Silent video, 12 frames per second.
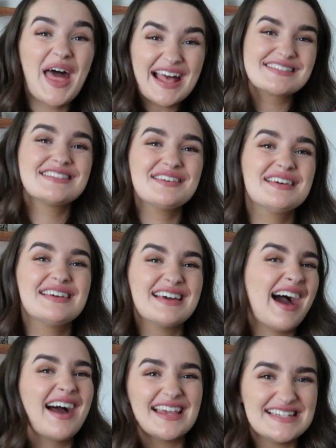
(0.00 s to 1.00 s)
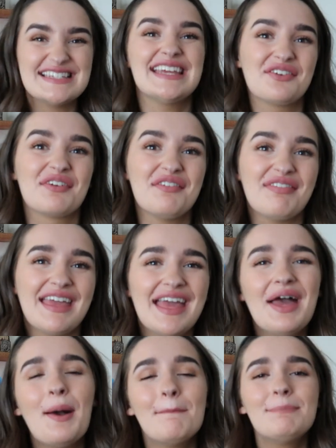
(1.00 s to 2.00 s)
that's the idea of it.
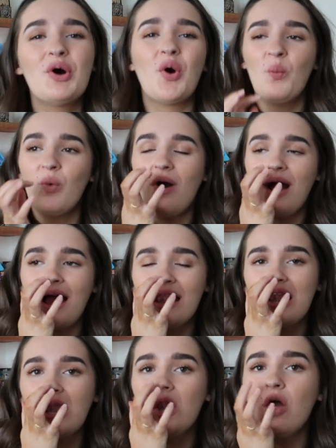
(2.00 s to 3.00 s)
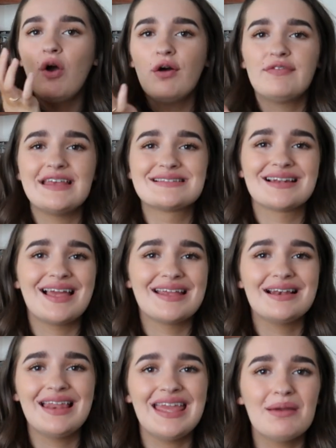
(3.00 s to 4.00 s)
But what I love is like
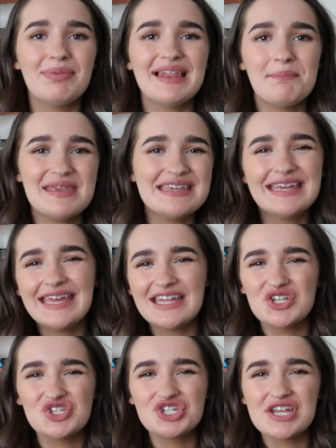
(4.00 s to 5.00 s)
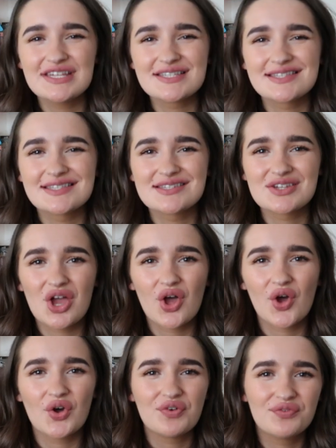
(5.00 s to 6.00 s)
labelling me kitchen
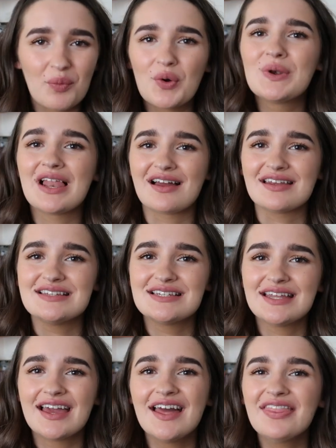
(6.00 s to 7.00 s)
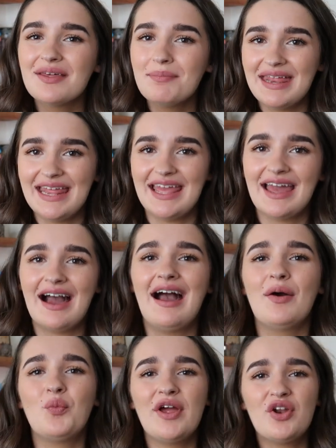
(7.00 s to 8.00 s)
stuff. I won't lie to you, at the minute,
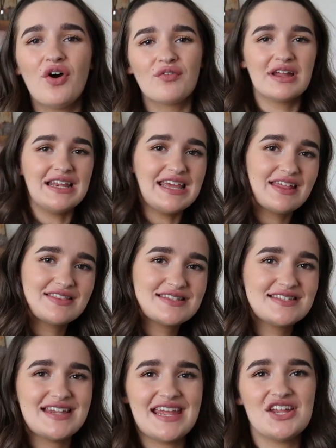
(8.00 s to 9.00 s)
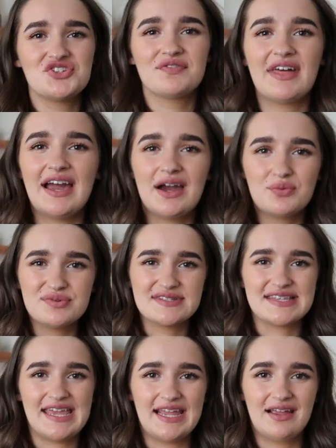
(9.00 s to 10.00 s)
we're not really at the stage of the
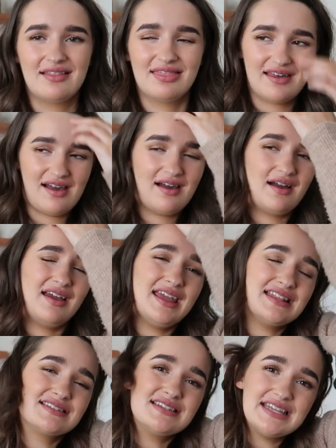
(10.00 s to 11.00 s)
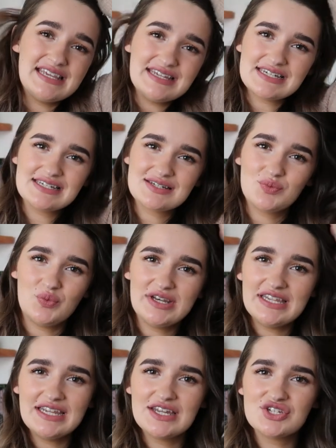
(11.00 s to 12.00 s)
housing that it's needed. We
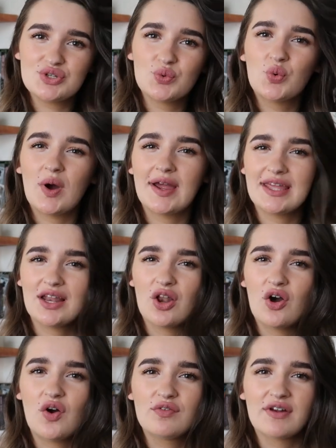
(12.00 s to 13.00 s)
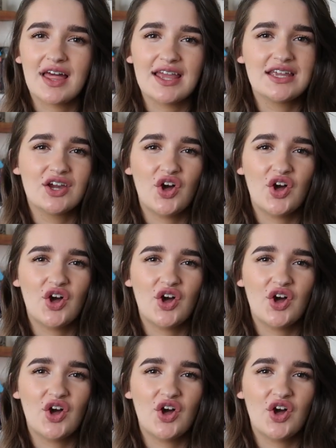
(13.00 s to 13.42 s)
need to do quite a lot of like